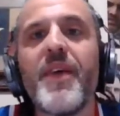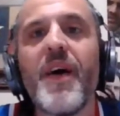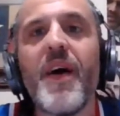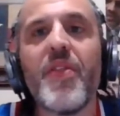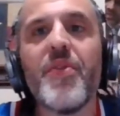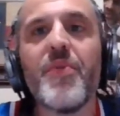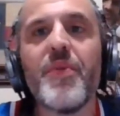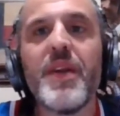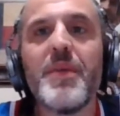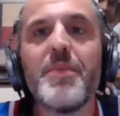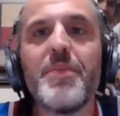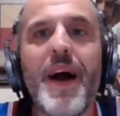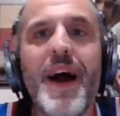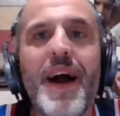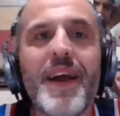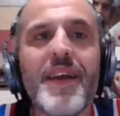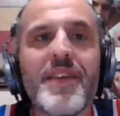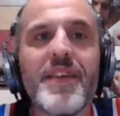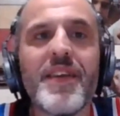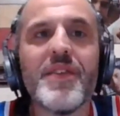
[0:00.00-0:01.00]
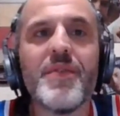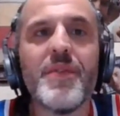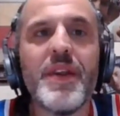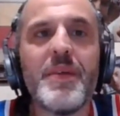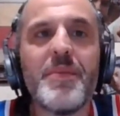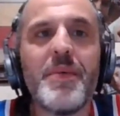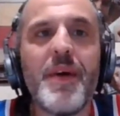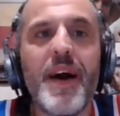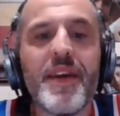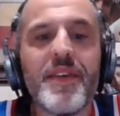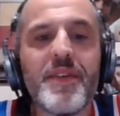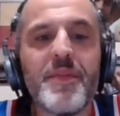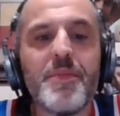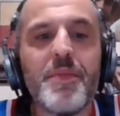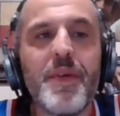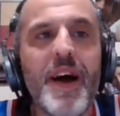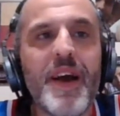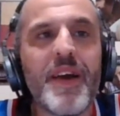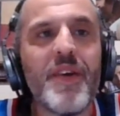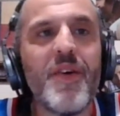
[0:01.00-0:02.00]
Follow 3D Boxing, 3D Boxing
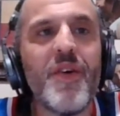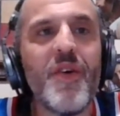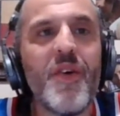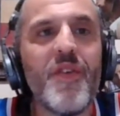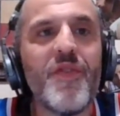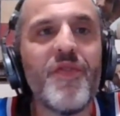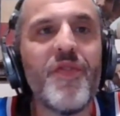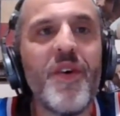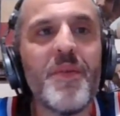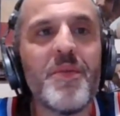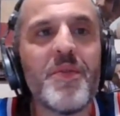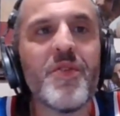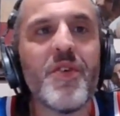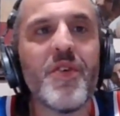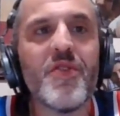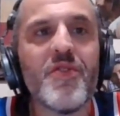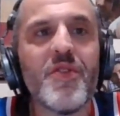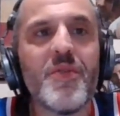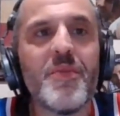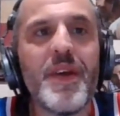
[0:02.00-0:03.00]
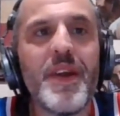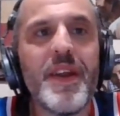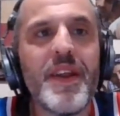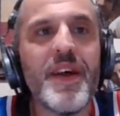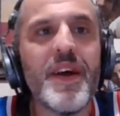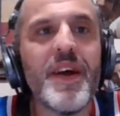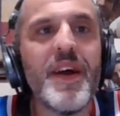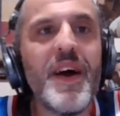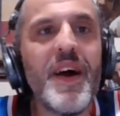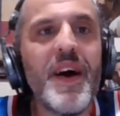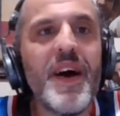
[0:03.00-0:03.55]
Blogger, all forms of social media.